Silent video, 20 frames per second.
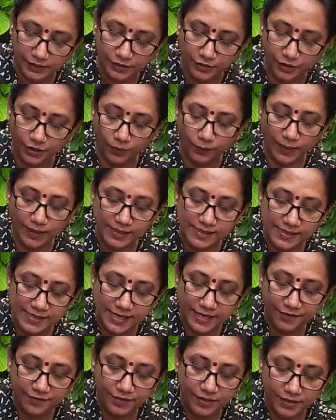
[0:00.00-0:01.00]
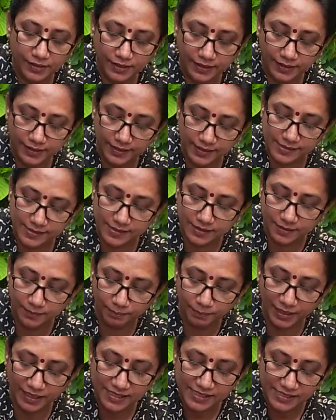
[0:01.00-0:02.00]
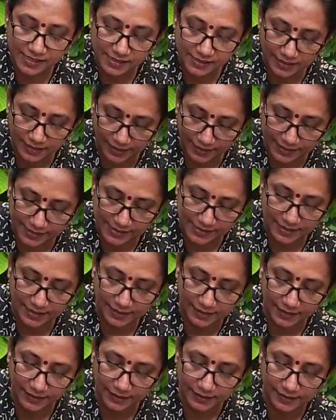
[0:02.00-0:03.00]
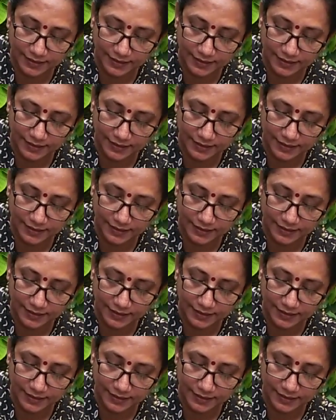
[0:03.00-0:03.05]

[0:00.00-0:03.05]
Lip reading: Now once everything is mixed nicely